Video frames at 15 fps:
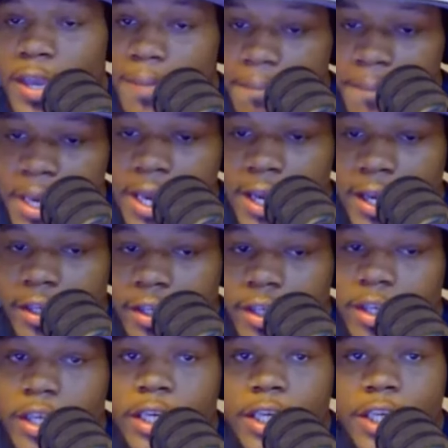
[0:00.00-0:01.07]
And man,
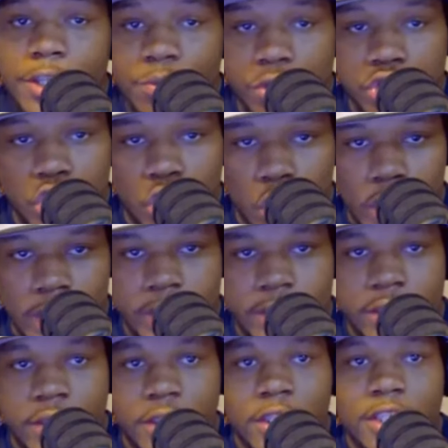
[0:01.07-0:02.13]
he was
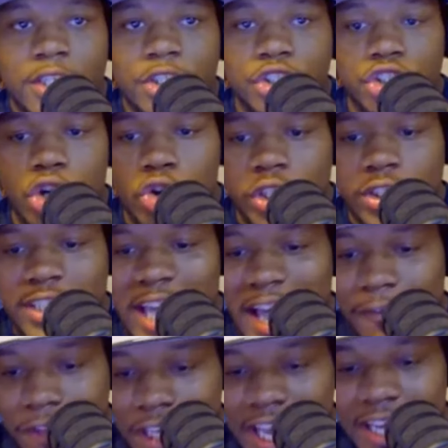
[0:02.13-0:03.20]
quick. He showed his
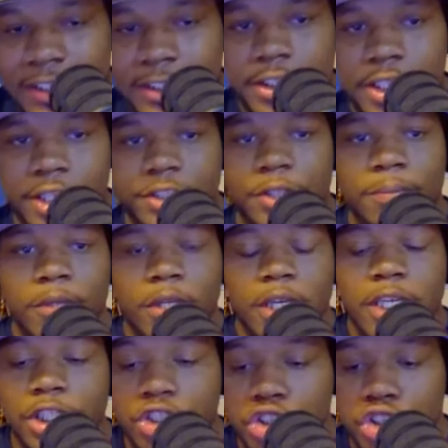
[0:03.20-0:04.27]
athleticism.
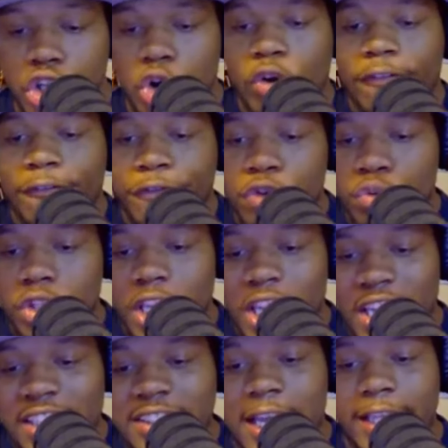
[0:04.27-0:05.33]
He showed a few
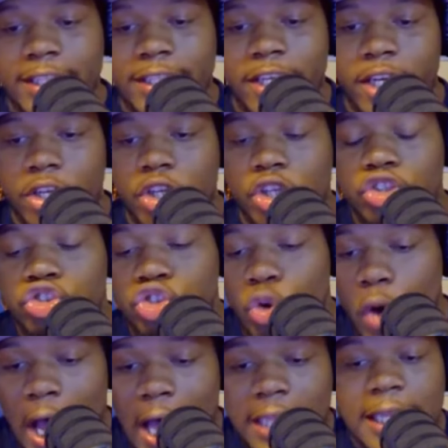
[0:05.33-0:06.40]
things out there.
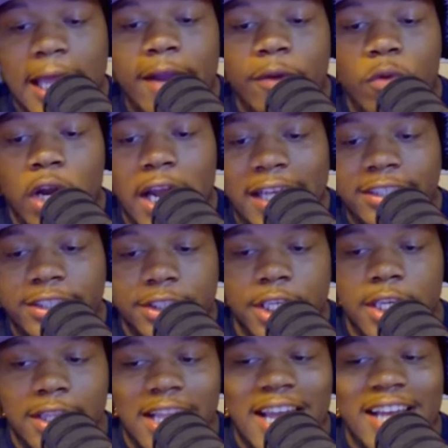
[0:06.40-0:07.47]
So I like what I
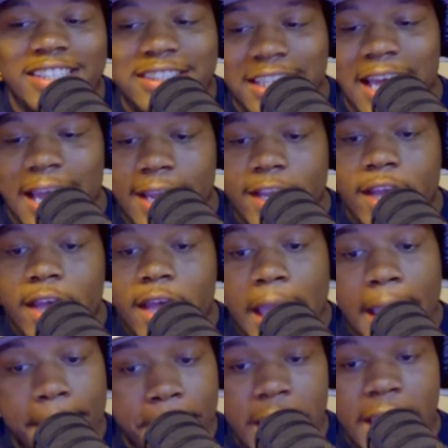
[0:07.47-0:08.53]
seen last night.
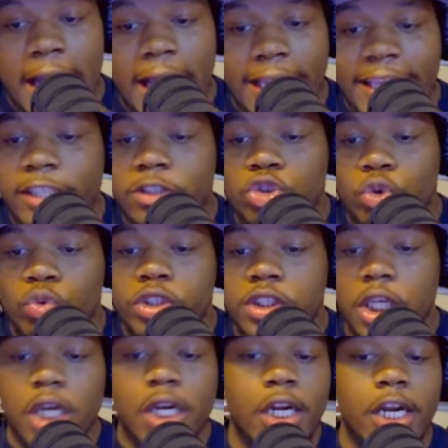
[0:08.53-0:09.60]
And man, I guess it
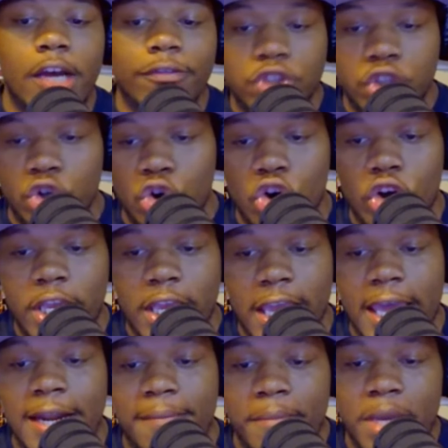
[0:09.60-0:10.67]
was good enough to go
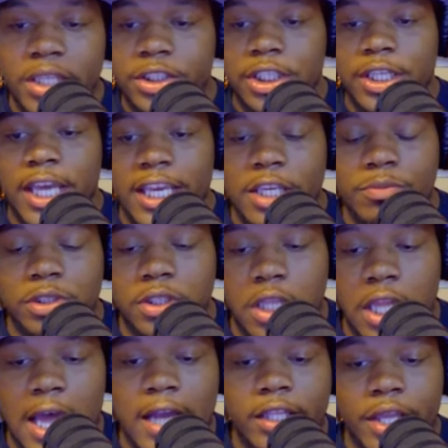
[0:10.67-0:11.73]
ahead and make sure that he was
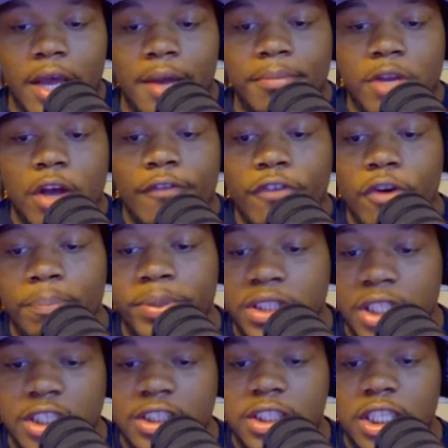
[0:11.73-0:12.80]
locked up for
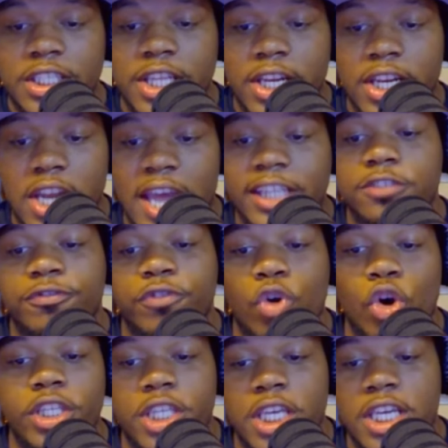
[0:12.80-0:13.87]
potentially the next
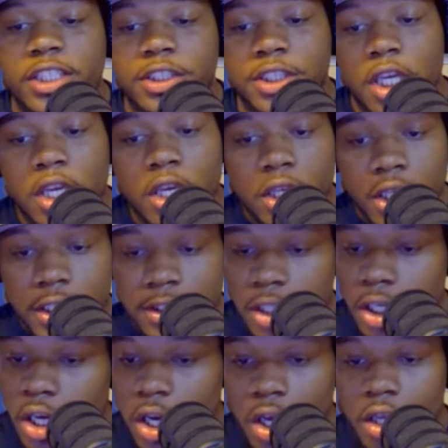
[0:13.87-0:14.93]
4 years.
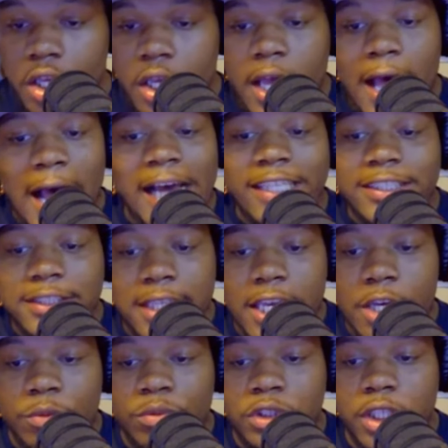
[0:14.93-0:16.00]
And I
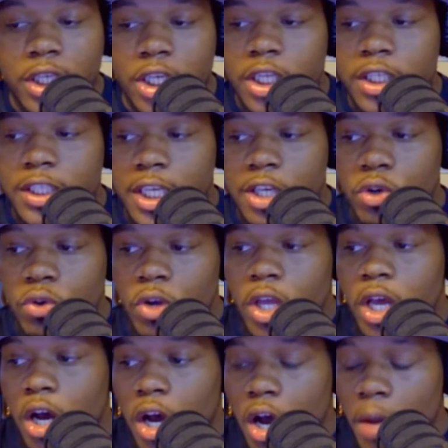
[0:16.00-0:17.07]
say it was a good deal.
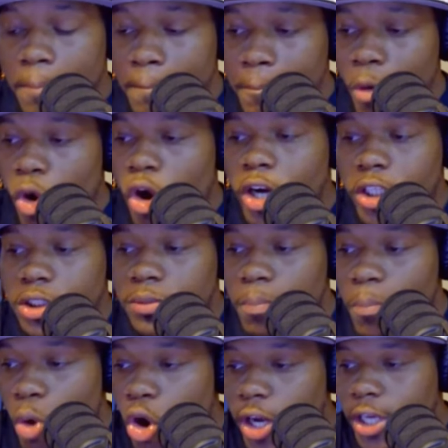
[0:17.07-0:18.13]
More
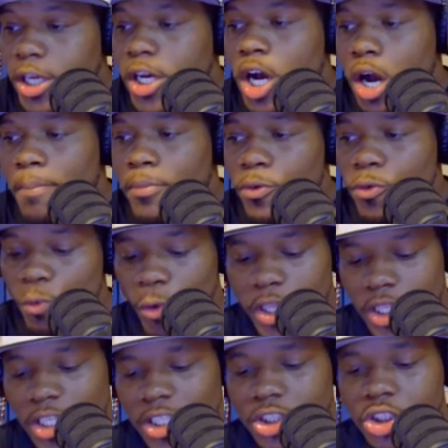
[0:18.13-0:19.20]
to come
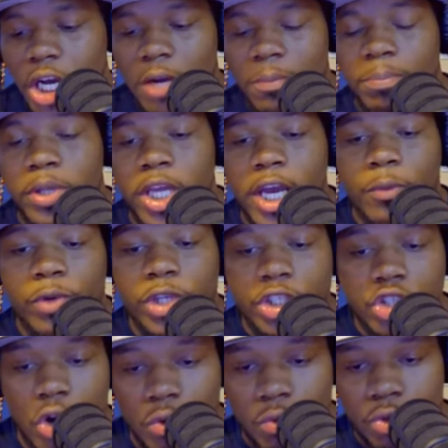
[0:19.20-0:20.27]
with this young player. We
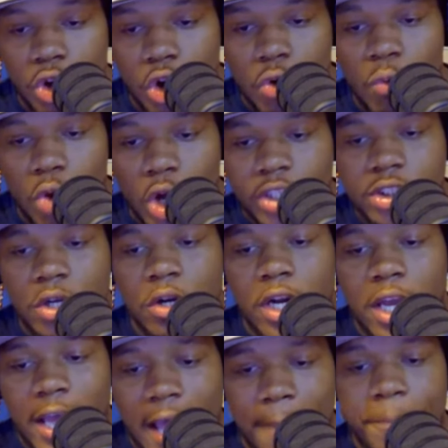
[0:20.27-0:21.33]
don't know what's
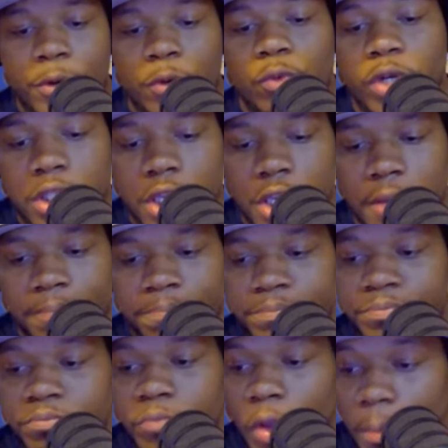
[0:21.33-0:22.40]
going to happen with him
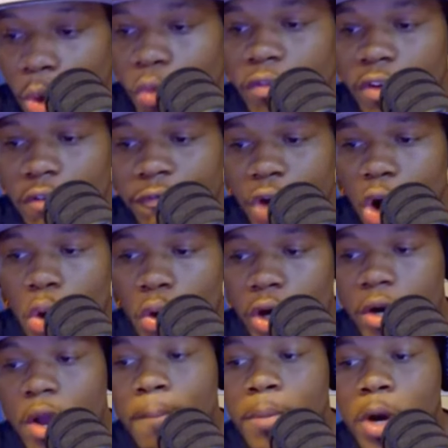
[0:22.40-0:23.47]
moving
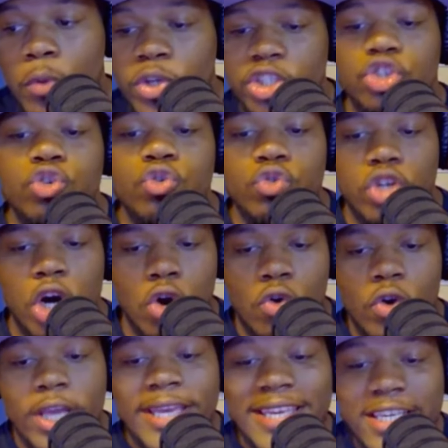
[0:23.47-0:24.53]
forward, but we do
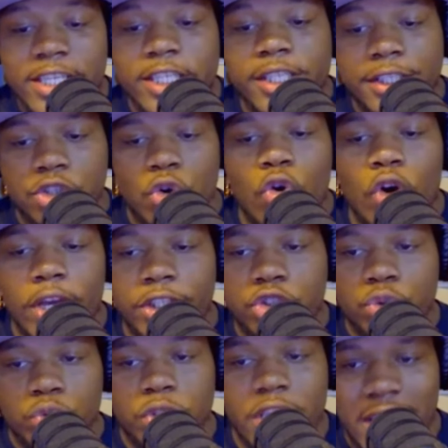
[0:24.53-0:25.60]
know he is going
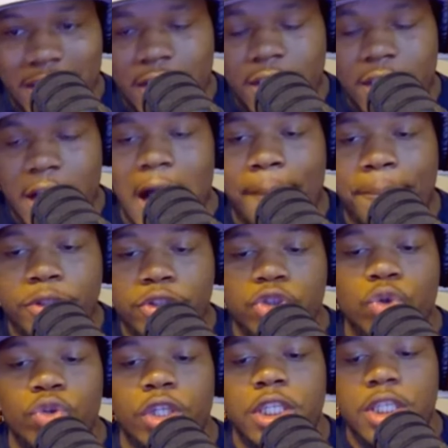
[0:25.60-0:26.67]
to get an
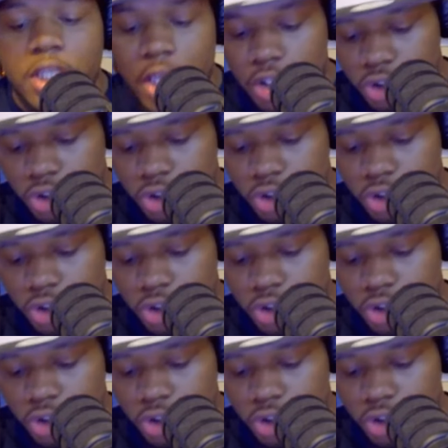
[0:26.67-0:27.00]
opportunity